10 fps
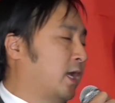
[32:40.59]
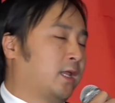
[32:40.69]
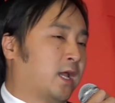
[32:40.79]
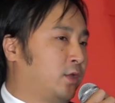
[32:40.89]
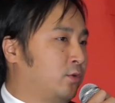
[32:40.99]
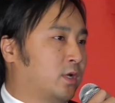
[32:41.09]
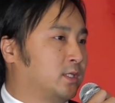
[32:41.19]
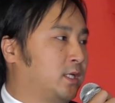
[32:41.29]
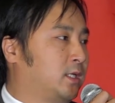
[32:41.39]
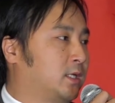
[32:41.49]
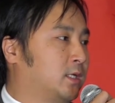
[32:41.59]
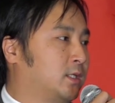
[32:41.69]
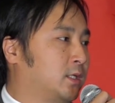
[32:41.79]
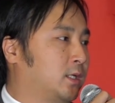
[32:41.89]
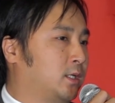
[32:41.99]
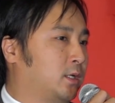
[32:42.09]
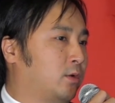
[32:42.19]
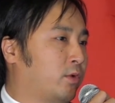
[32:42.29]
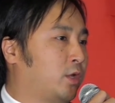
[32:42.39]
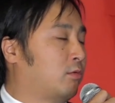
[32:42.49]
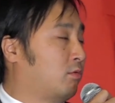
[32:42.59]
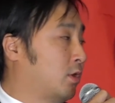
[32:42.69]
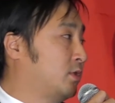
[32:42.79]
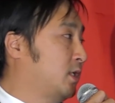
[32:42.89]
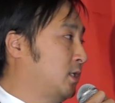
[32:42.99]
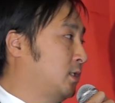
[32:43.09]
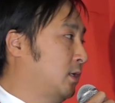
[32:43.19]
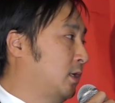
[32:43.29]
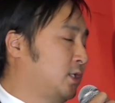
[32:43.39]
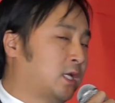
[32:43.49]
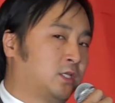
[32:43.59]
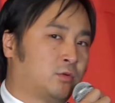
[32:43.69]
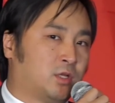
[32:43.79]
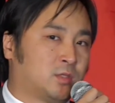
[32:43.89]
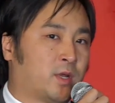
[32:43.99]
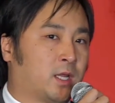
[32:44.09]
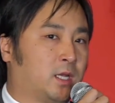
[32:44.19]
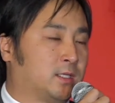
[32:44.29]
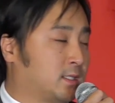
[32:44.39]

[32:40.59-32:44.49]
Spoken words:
I do not think the rate of growth in Chinese real estate market is